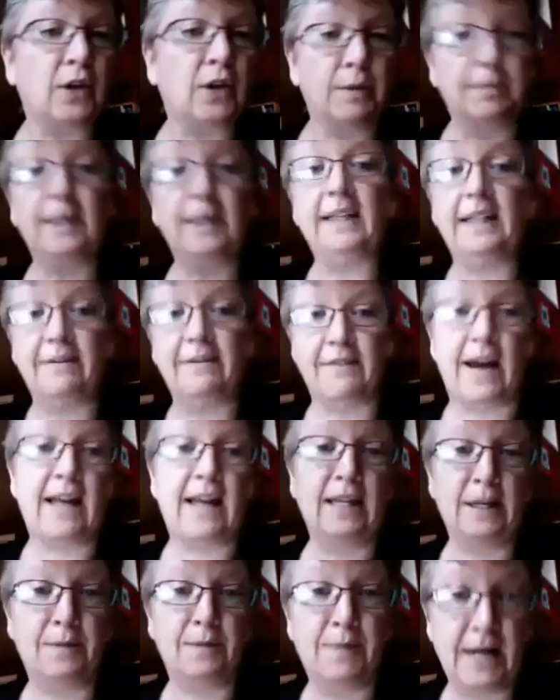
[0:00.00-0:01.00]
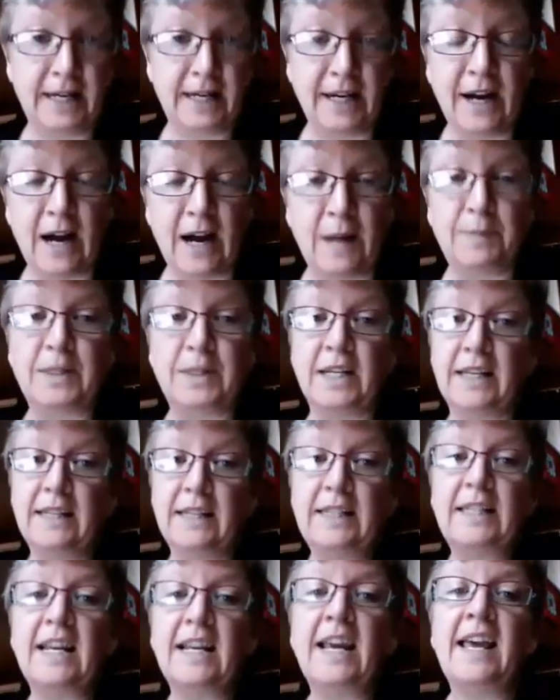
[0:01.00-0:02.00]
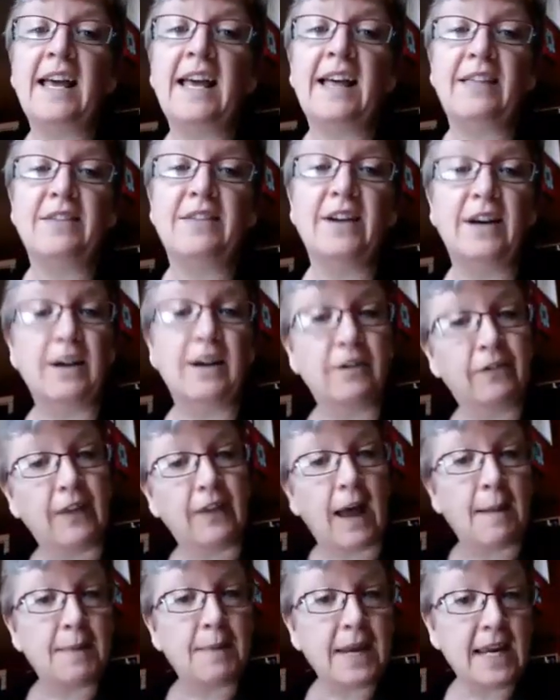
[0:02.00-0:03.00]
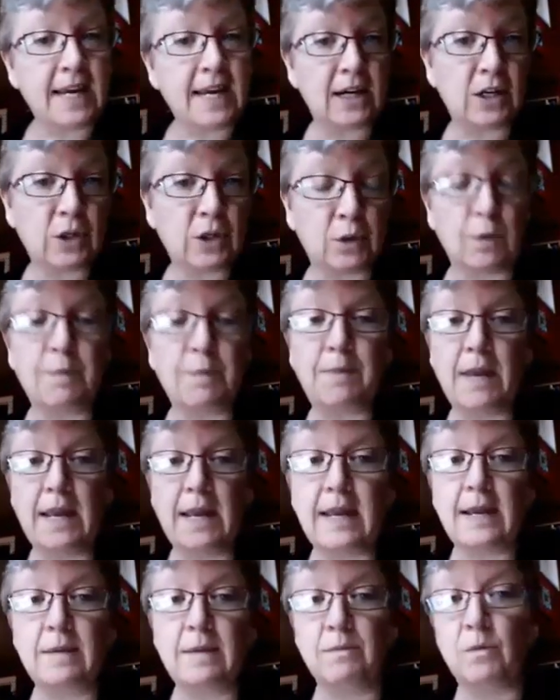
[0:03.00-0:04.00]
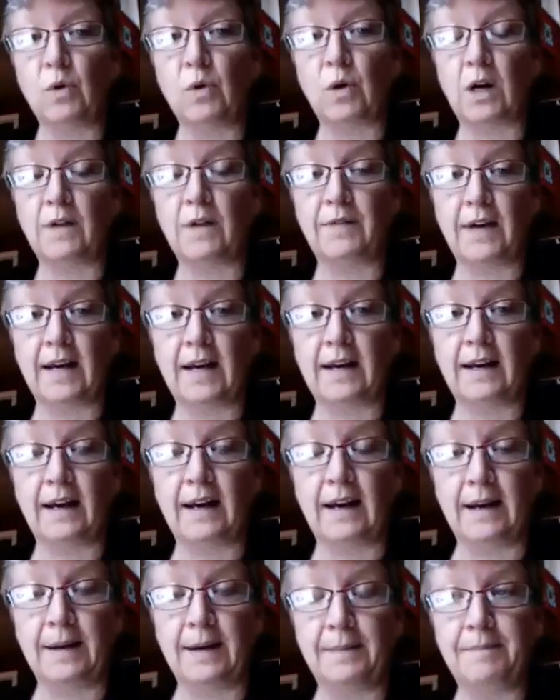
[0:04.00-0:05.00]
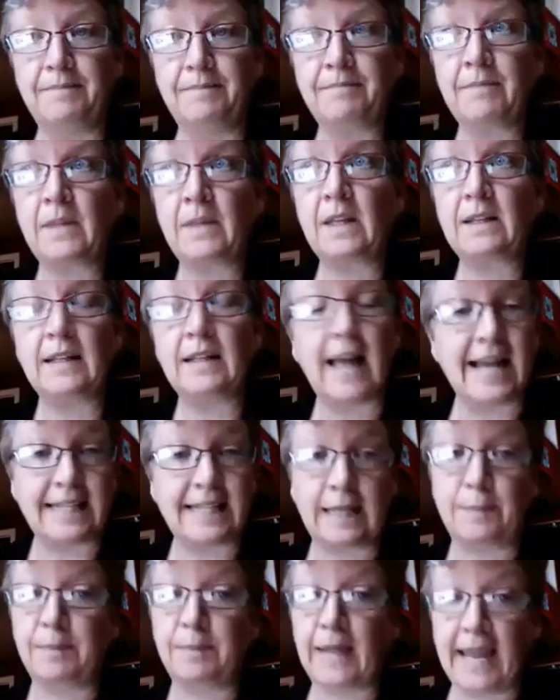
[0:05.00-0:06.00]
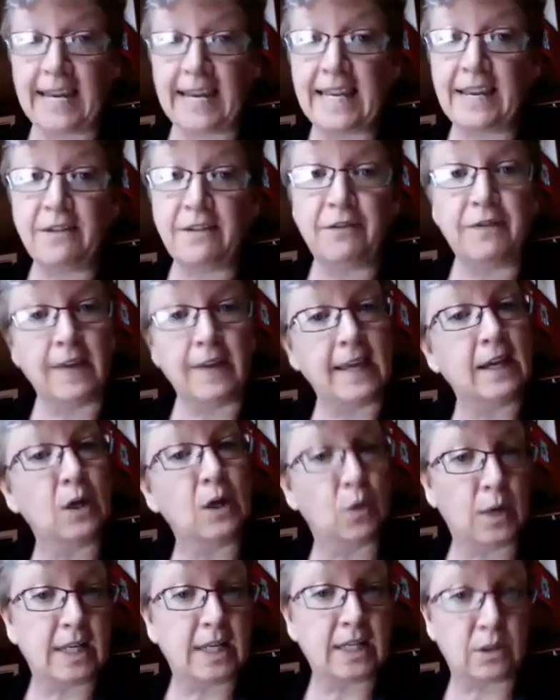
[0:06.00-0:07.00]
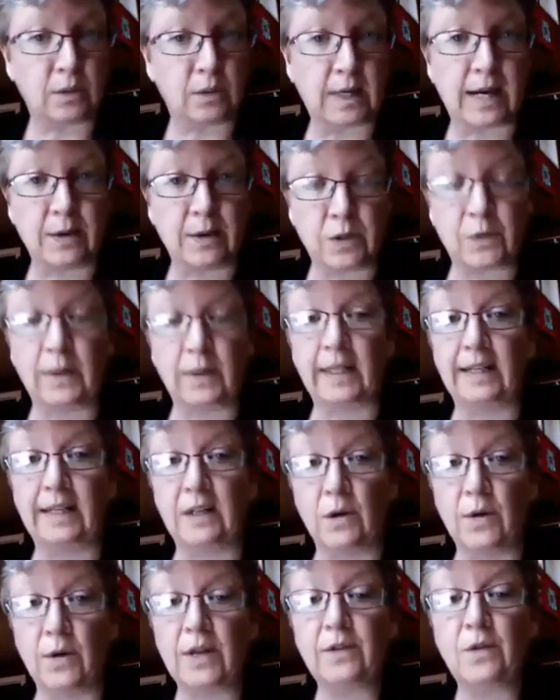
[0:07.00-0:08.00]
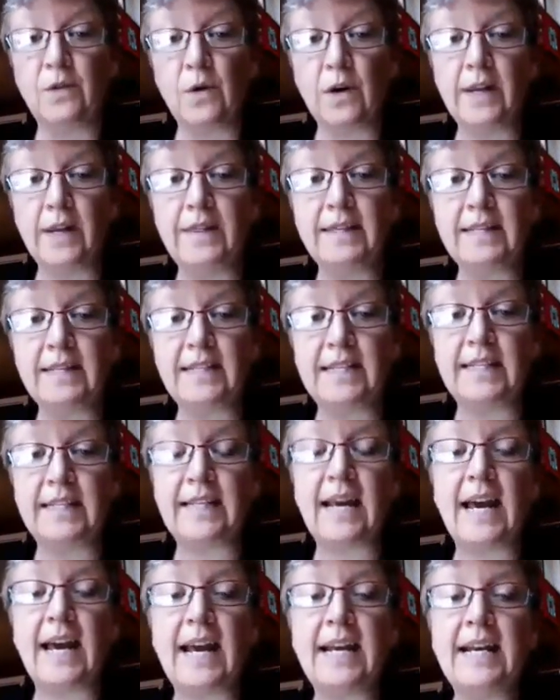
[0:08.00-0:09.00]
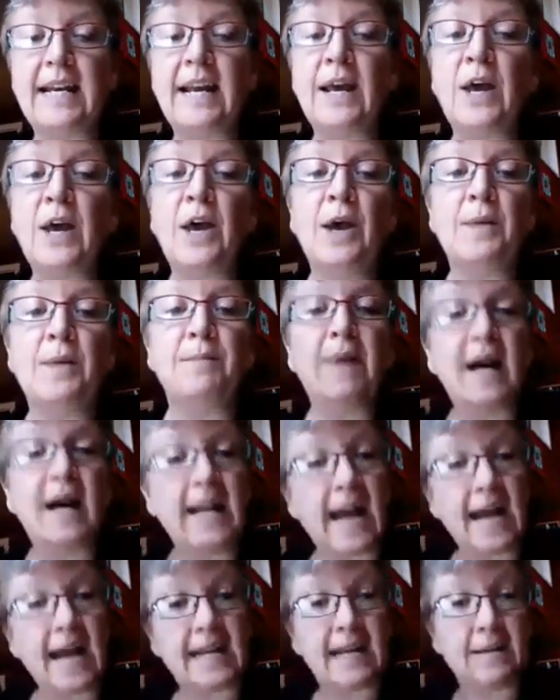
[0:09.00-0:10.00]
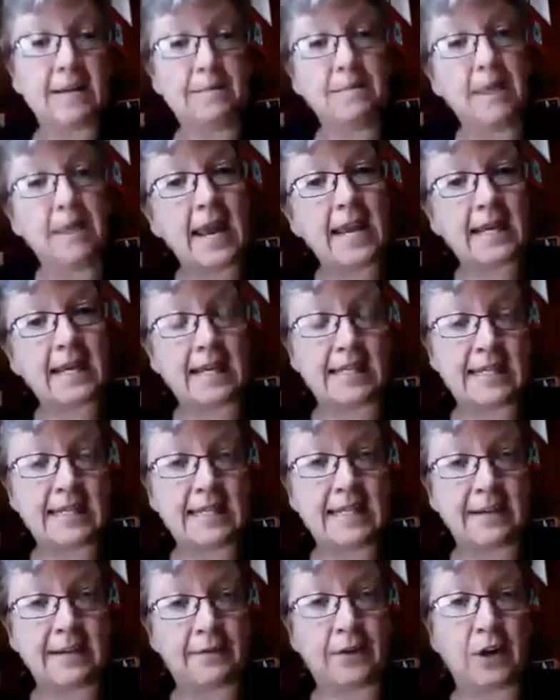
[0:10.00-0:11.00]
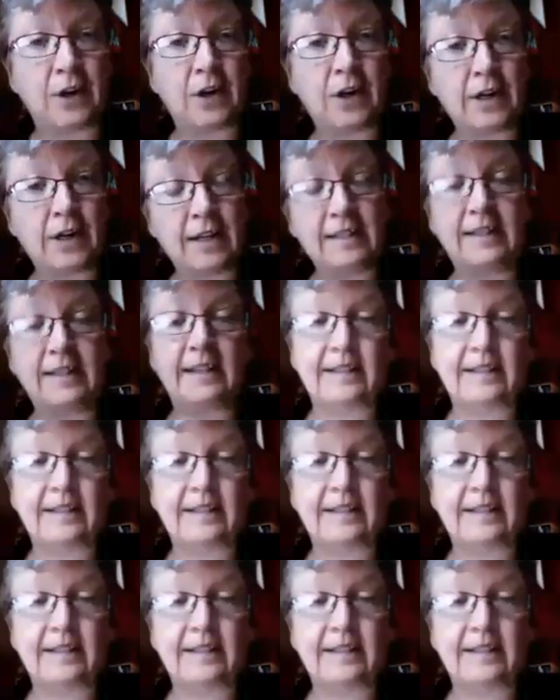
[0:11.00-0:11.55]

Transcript: are completely valid bunny options. The floppy ears would be more of a um, classic blanky feel, which is what I was really going for in this design, but I can make a stiffer,